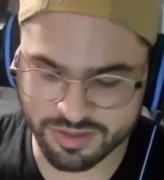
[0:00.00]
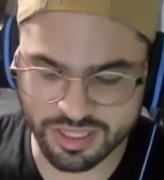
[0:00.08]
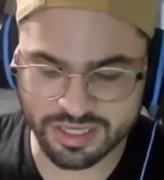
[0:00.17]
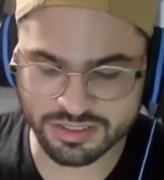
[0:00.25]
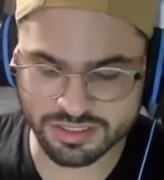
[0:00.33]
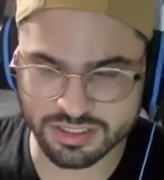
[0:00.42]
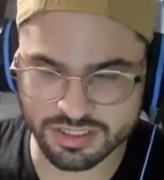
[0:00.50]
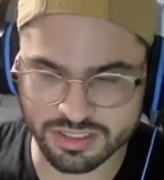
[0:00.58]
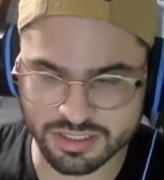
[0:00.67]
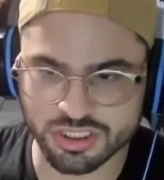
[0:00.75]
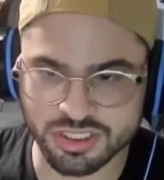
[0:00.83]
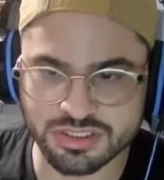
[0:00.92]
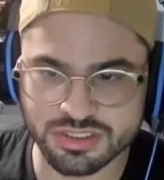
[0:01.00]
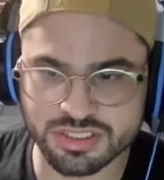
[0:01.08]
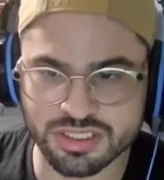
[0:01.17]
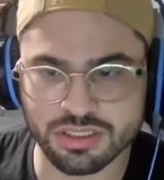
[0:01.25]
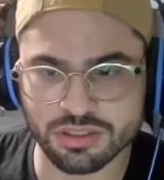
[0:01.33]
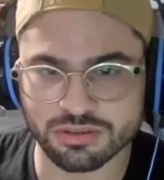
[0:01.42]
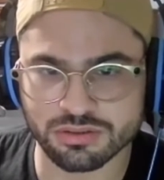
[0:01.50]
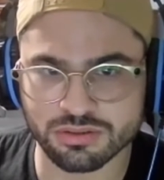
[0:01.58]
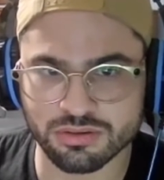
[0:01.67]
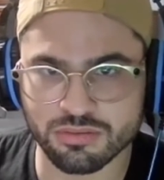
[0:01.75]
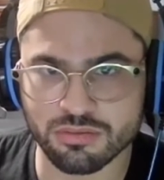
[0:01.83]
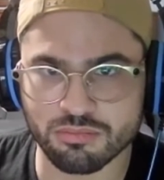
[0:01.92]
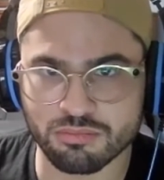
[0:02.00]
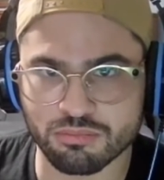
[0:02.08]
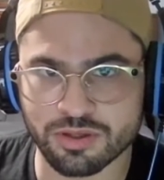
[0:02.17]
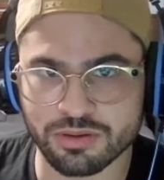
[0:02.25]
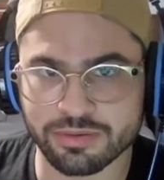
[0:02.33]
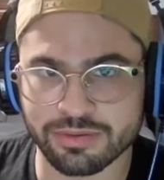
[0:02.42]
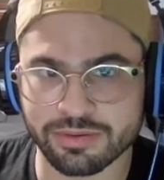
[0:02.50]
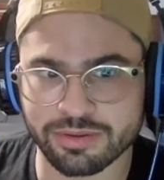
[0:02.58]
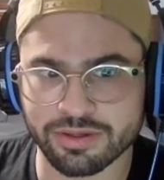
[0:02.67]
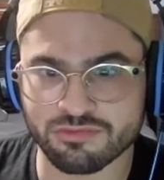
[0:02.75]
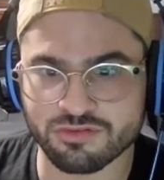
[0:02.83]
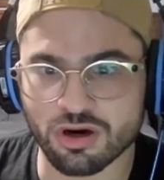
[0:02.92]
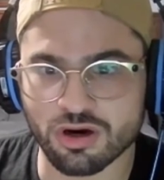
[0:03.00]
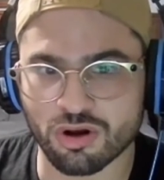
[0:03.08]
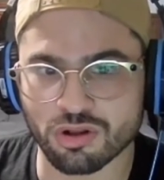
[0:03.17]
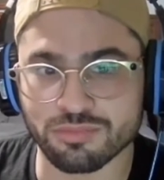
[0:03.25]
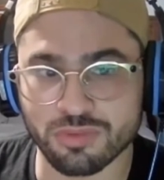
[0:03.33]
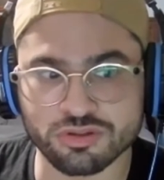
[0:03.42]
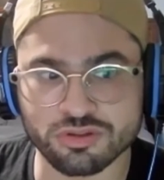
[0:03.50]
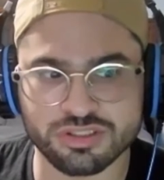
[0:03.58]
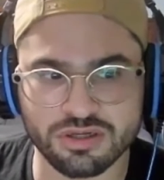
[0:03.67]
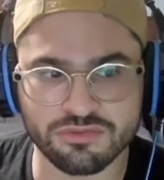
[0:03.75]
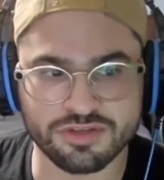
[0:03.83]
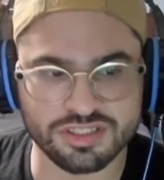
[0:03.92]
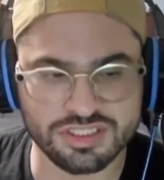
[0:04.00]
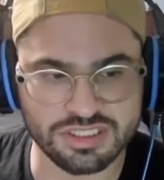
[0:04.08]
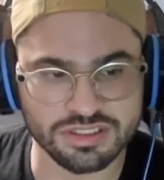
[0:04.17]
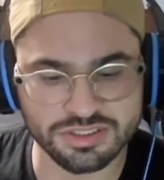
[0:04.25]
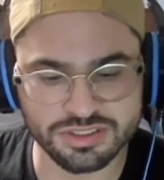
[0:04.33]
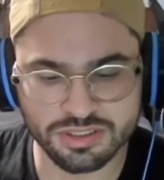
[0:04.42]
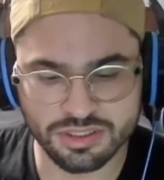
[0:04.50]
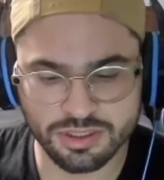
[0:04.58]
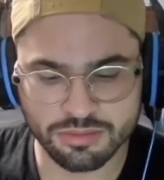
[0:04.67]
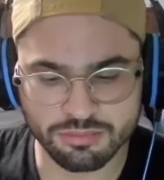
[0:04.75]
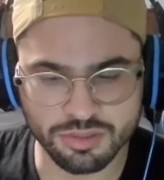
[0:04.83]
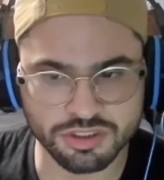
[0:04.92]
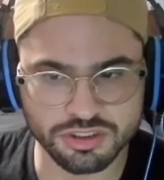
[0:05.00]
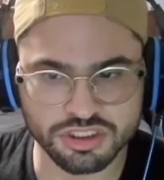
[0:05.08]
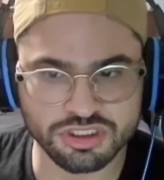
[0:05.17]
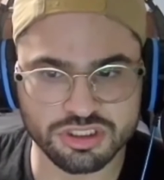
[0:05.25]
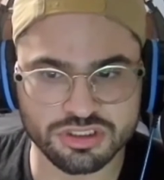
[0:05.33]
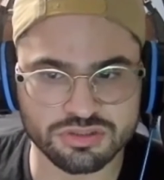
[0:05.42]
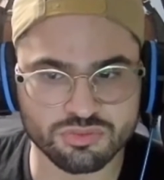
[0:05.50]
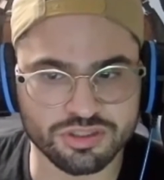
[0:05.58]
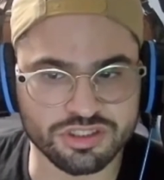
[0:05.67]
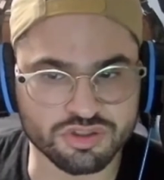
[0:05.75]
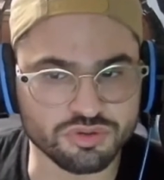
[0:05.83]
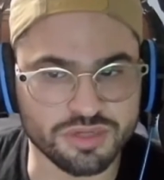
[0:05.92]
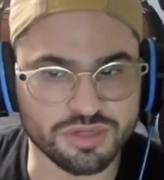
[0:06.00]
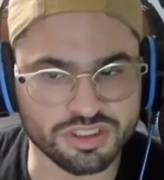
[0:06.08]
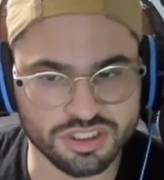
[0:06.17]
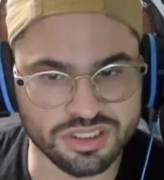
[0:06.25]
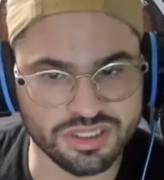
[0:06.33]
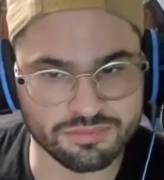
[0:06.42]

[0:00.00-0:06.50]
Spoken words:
is like she is in, if not all, most of the scenes, but she doesn't really do much in them.